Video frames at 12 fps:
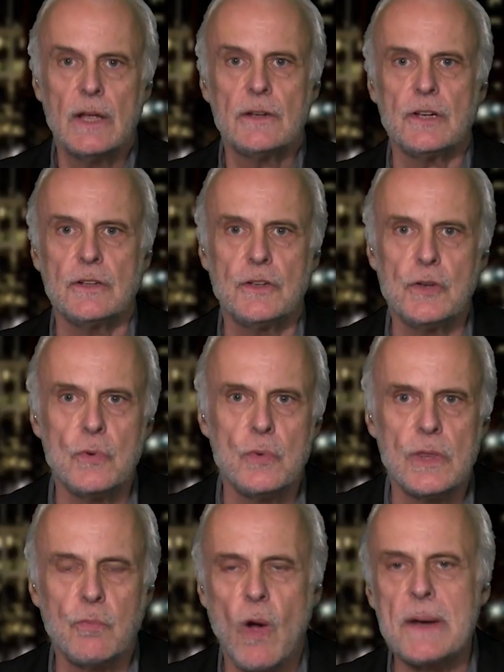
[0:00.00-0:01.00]
to do
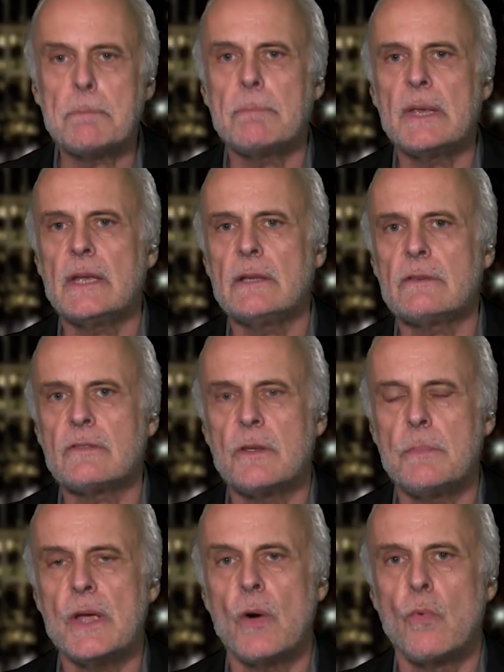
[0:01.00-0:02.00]
with what it means to
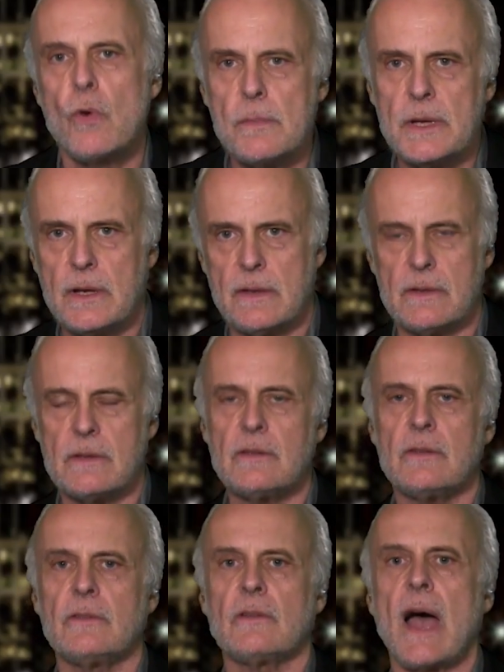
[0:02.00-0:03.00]
be a woman in this
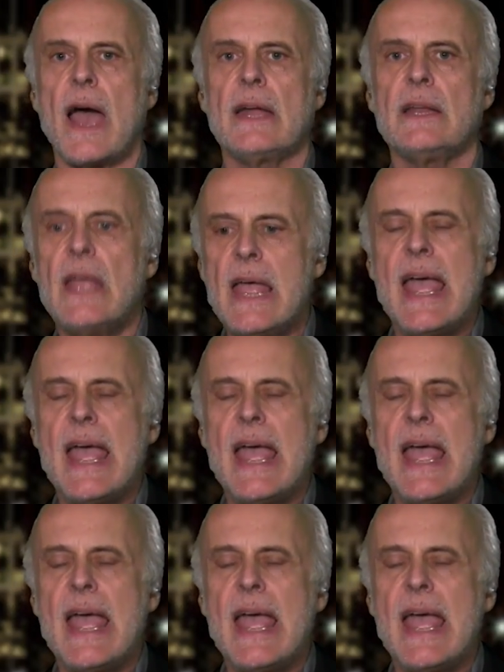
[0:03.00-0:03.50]
society.